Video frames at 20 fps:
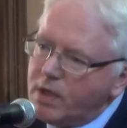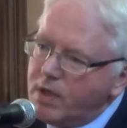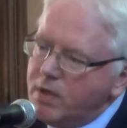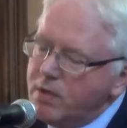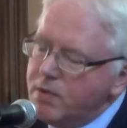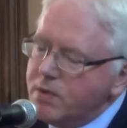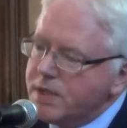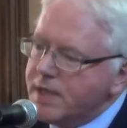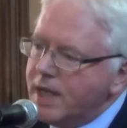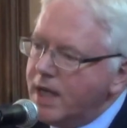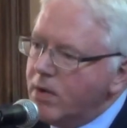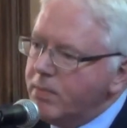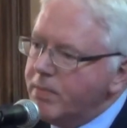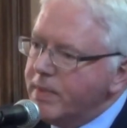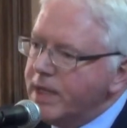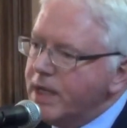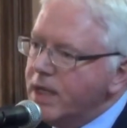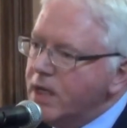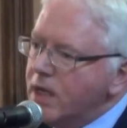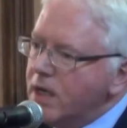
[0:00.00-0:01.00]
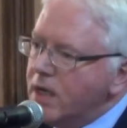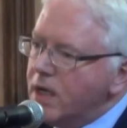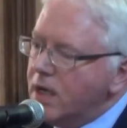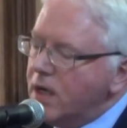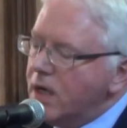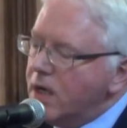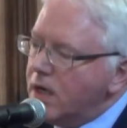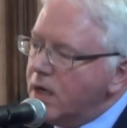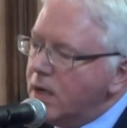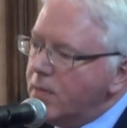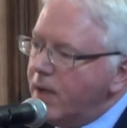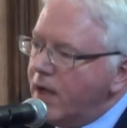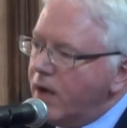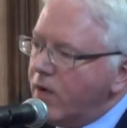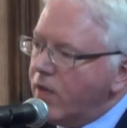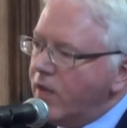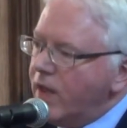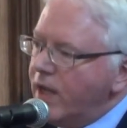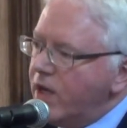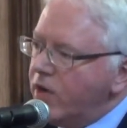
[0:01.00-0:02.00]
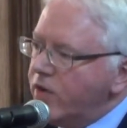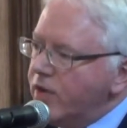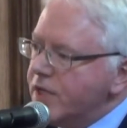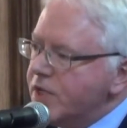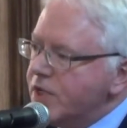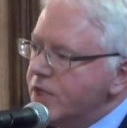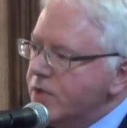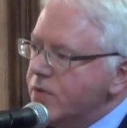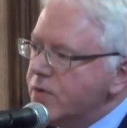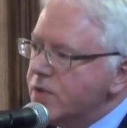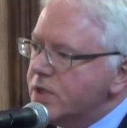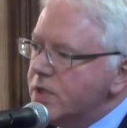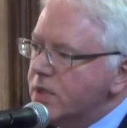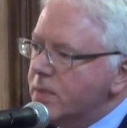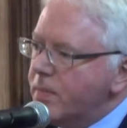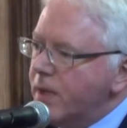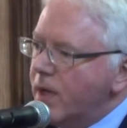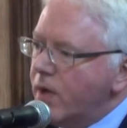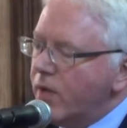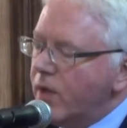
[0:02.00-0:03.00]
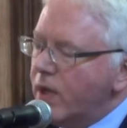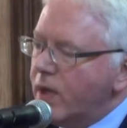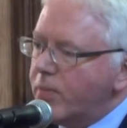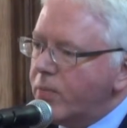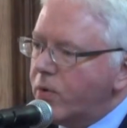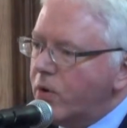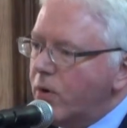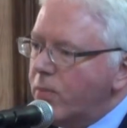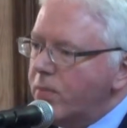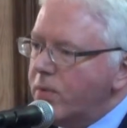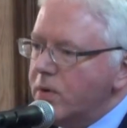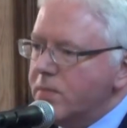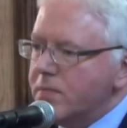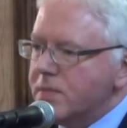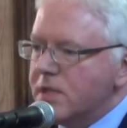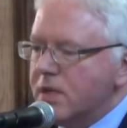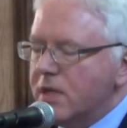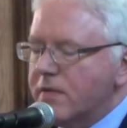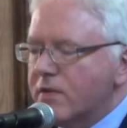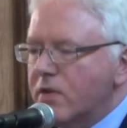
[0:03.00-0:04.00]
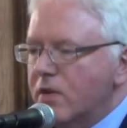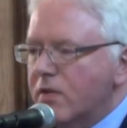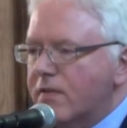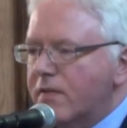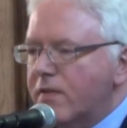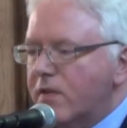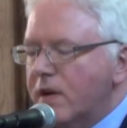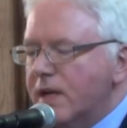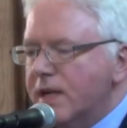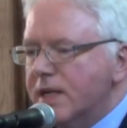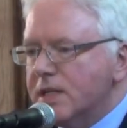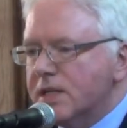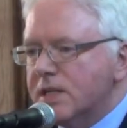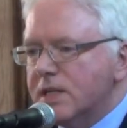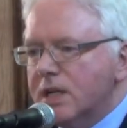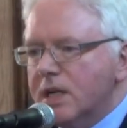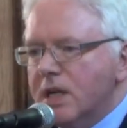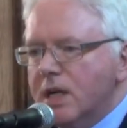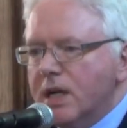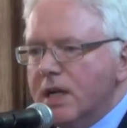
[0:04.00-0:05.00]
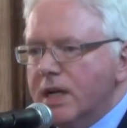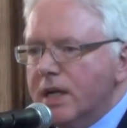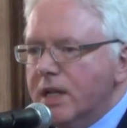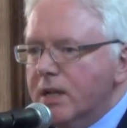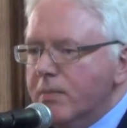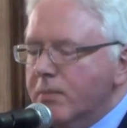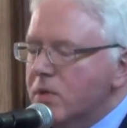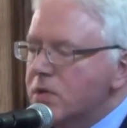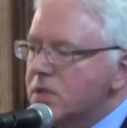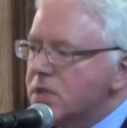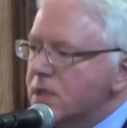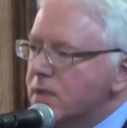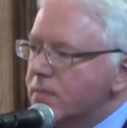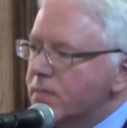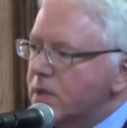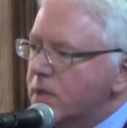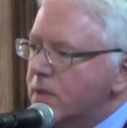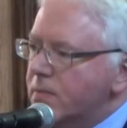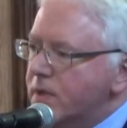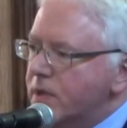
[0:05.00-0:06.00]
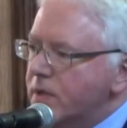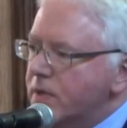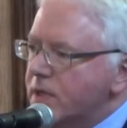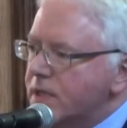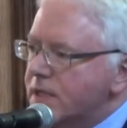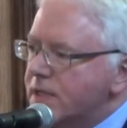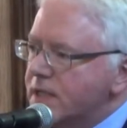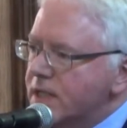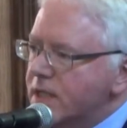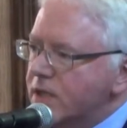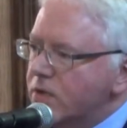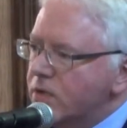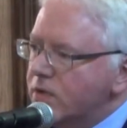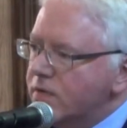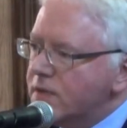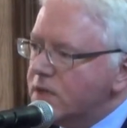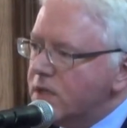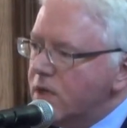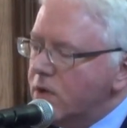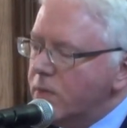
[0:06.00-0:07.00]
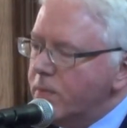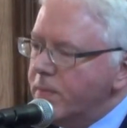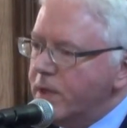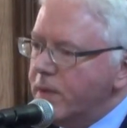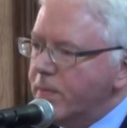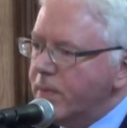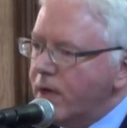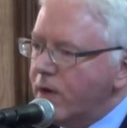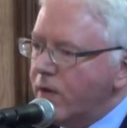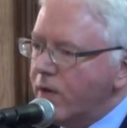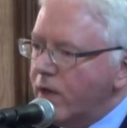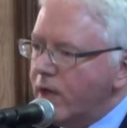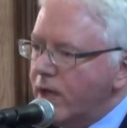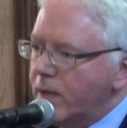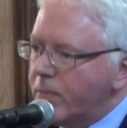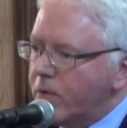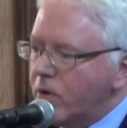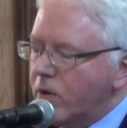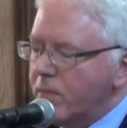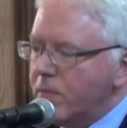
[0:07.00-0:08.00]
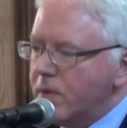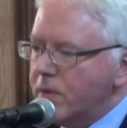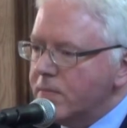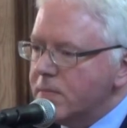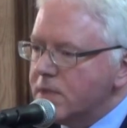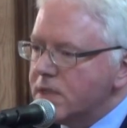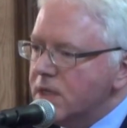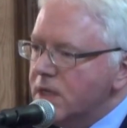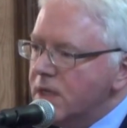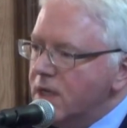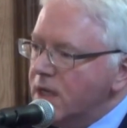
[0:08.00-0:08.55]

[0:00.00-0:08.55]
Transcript: who tell me about their issues and about their problems. I've got friends in the Muslim community who have told me about their problems.